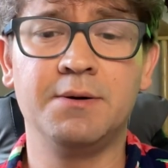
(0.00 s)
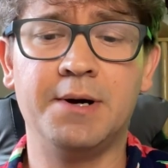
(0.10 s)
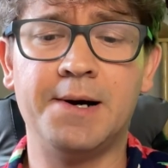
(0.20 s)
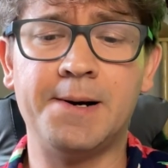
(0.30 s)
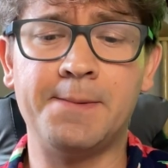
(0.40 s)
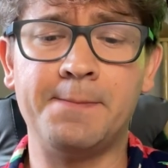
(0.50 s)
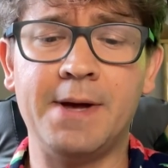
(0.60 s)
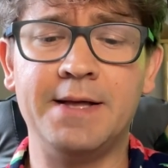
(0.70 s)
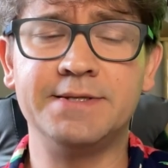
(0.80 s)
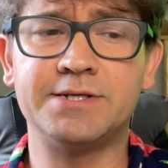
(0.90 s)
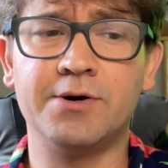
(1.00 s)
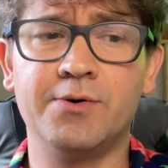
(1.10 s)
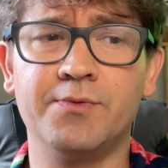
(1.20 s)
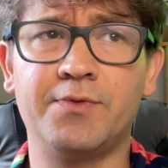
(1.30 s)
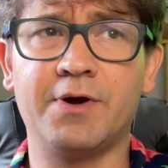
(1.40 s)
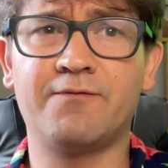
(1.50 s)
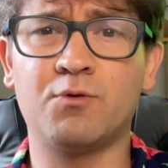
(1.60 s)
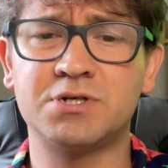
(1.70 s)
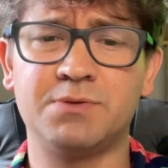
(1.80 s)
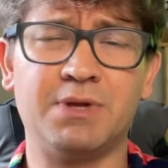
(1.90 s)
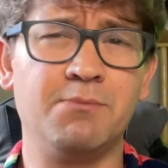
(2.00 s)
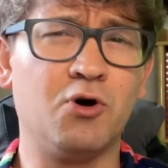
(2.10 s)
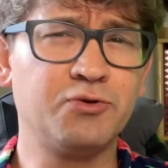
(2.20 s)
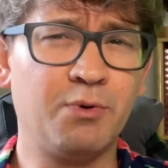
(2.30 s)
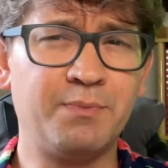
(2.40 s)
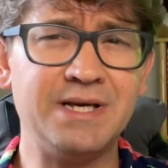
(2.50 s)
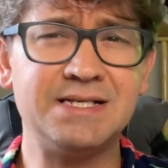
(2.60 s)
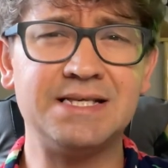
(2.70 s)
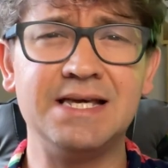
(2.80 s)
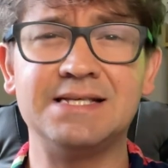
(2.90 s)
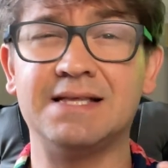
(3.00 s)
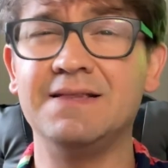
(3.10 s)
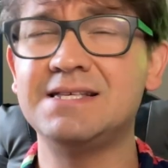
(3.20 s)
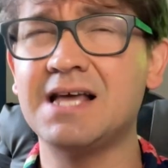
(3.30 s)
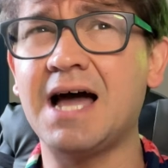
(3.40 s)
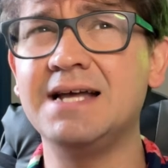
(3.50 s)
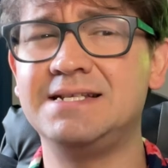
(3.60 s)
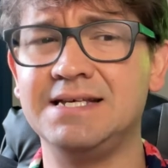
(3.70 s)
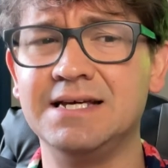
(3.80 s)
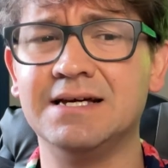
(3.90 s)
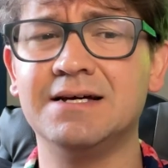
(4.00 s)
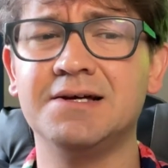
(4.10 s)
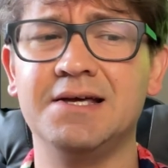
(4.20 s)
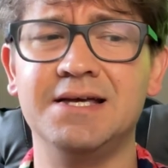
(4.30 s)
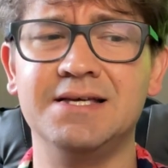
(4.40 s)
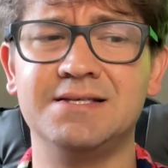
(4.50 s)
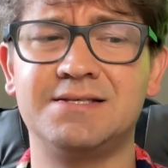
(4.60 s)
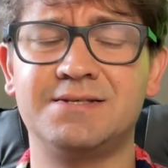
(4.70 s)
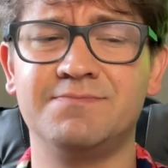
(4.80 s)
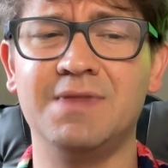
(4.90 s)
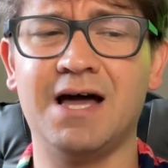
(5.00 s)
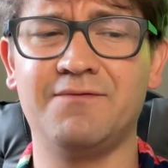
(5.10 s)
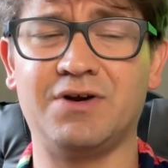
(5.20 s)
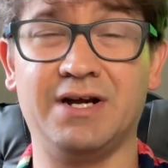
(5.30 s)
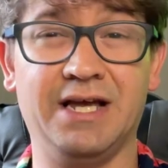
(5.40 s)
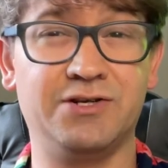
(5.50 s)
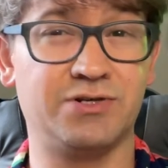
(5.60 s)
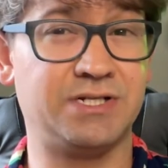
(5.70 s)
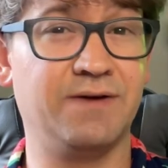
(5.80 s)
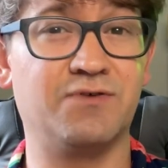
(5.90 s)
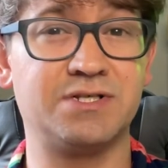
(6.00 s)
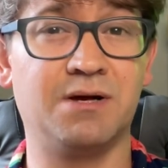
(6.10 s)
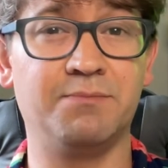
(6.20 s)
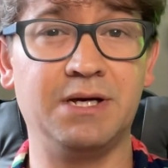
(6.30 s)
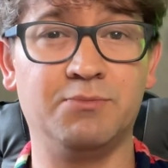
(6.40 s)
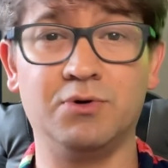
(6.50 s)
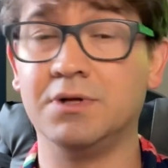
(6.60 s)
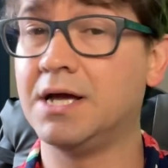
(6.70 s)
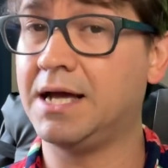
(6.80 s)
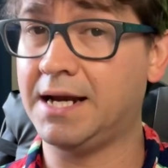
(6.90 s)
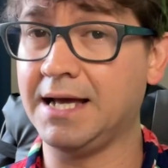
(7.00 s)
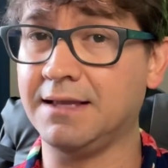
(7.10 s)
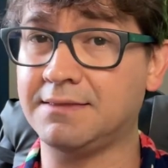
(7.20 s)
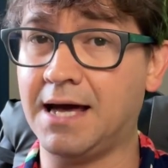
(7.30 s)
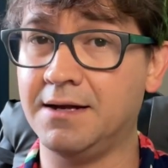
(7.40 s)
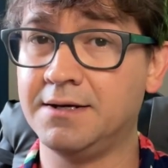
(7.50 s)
And so they're forced to play multiple PCs, and this idea is not very interesting for some people. And I get that.